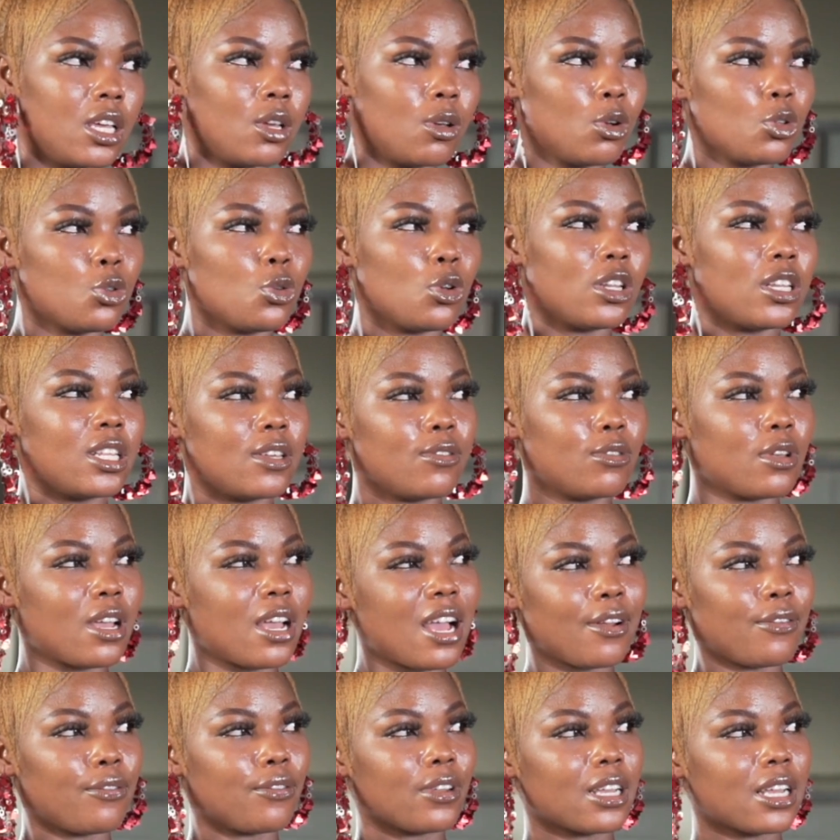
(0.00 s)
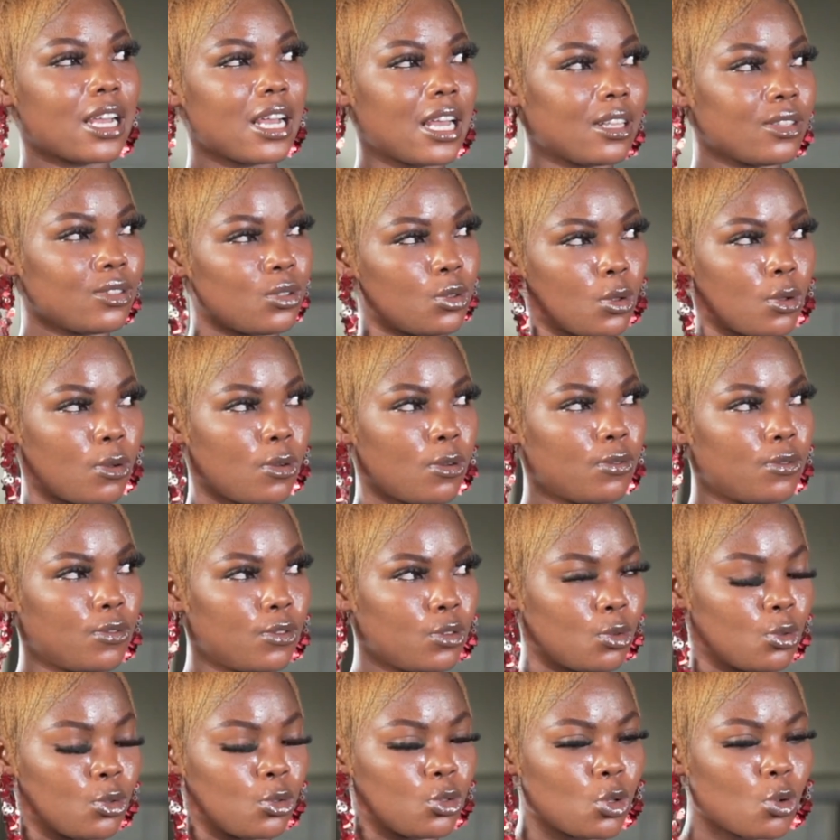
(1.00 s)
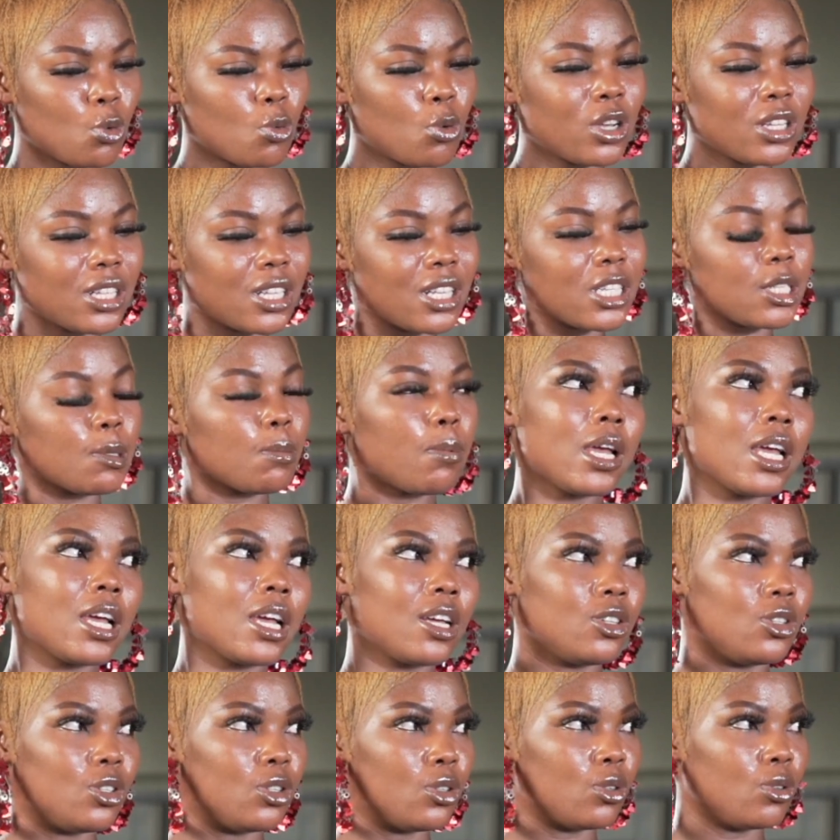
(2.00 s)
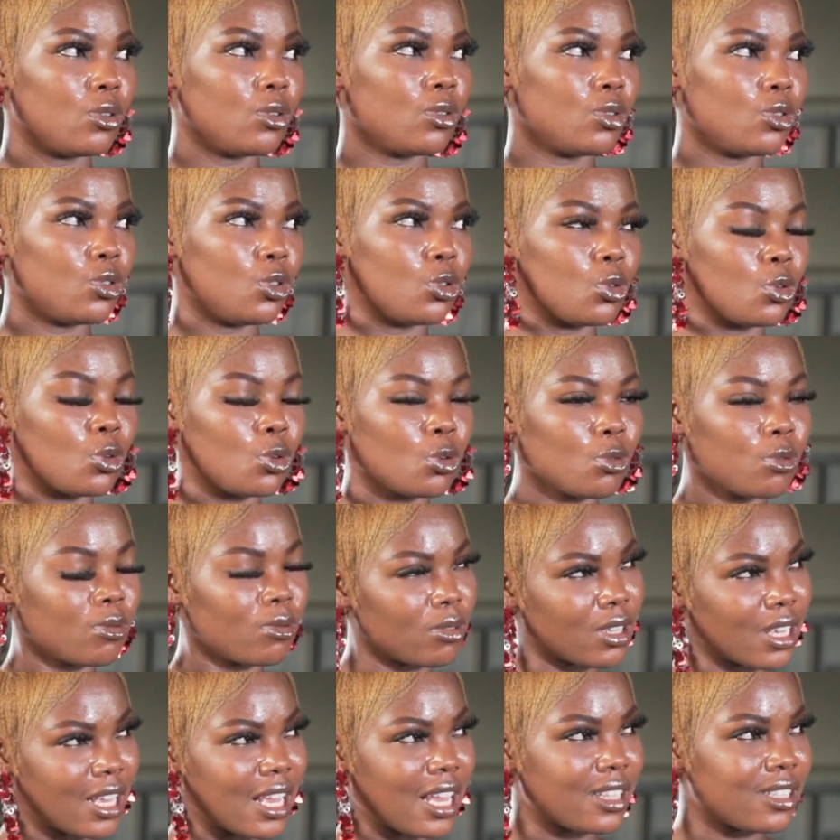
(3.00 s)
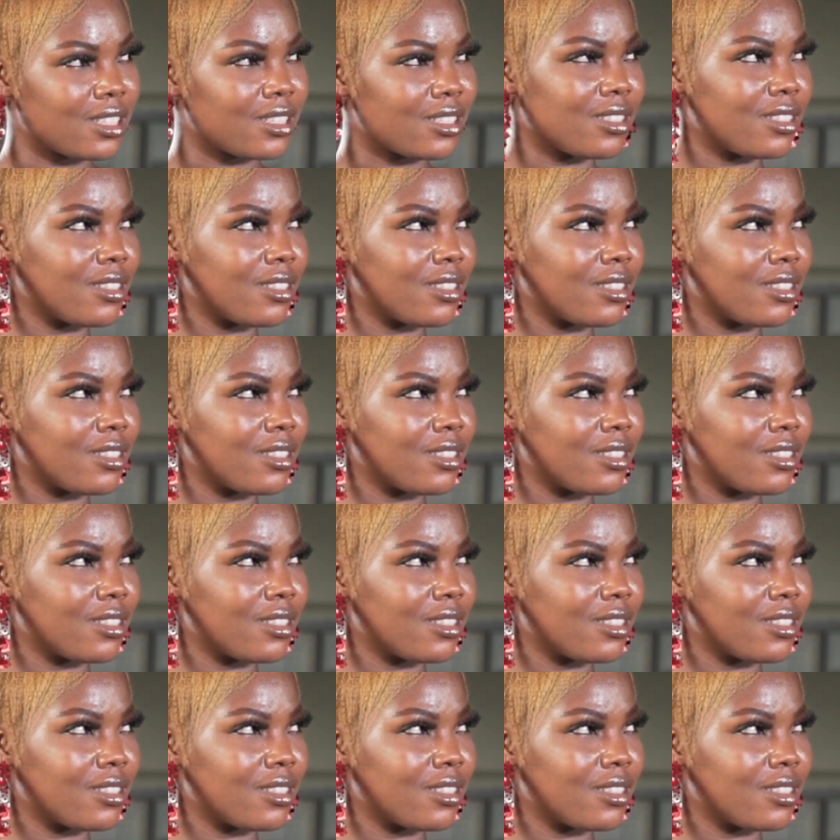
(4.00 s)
you want to mm-hmm. leave your african stuff you know so what inspired you to you know get